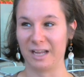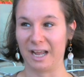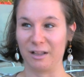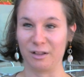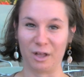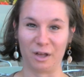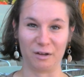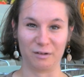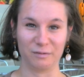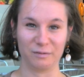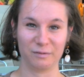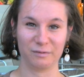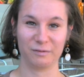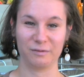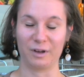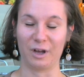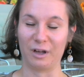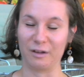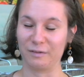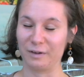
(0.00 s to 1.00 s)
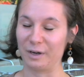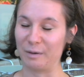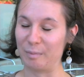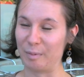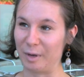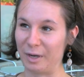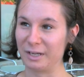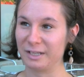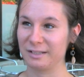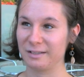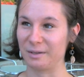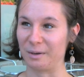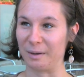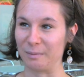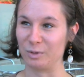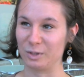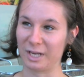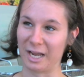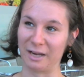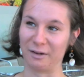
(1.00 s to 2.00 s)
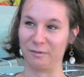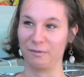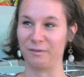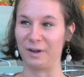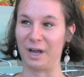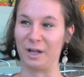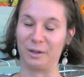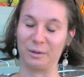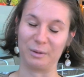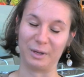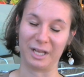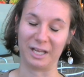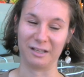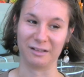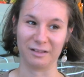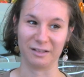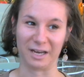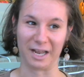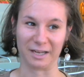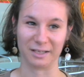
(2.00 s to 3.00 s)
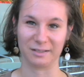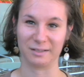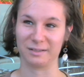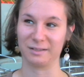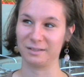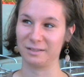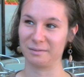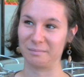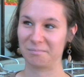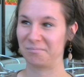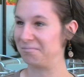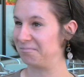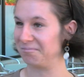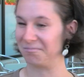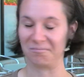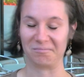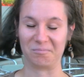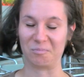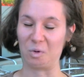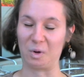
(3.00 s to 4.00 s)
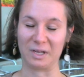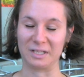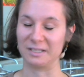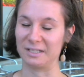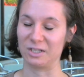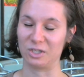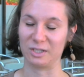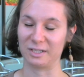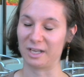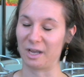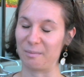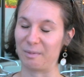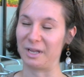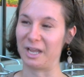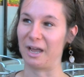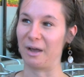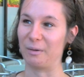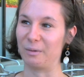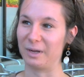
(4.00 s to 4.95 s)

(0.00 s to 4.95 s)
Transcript: I love all of her books, so I'm just kind of following the next ones that she's coming out